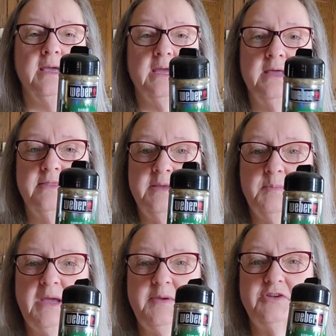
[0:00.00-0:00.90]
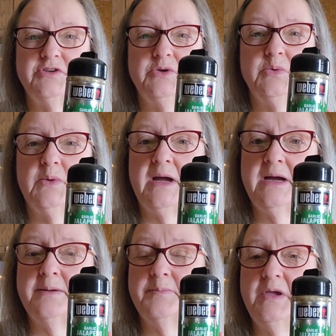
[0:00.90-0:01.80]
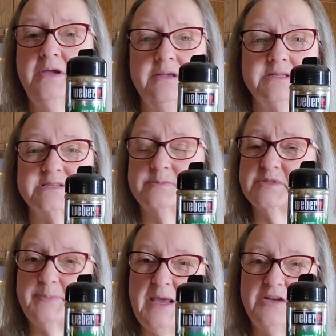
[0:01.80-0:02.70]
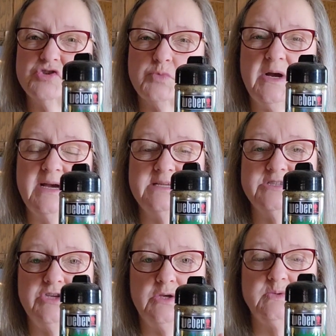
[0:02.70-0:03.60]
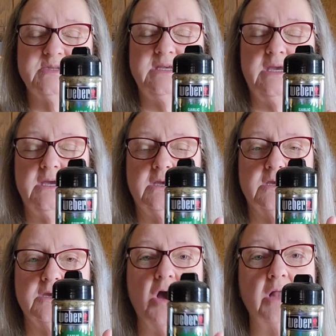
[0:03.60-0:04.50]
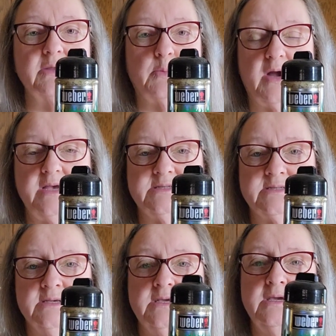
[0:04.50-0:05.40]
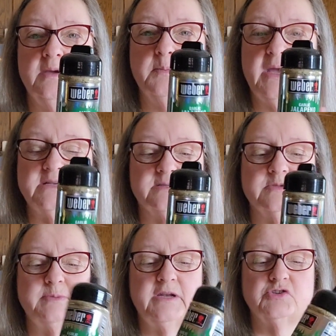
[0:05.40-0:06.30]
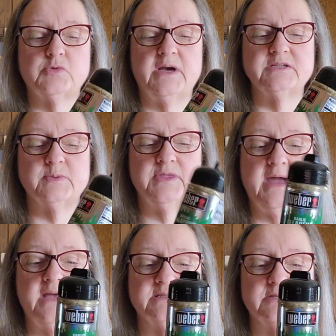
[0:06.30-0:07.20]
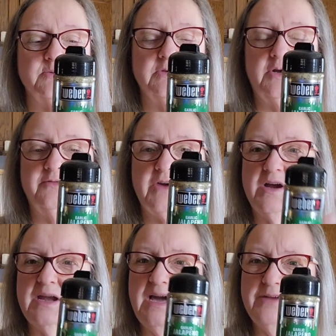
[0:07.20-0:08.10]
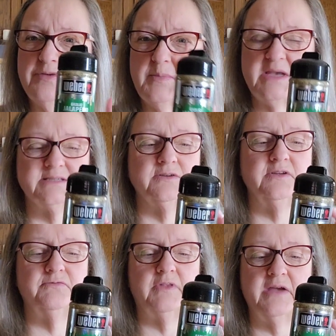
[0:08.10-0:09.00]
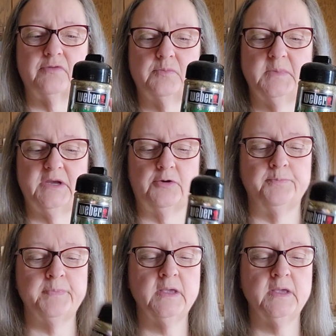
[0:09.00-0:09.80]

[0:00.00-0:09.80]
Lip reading: And then maybe do some Spanish rice using cauli rice. Make some Spanish rice with that. So, I've got kind of a Mexican flavored meal.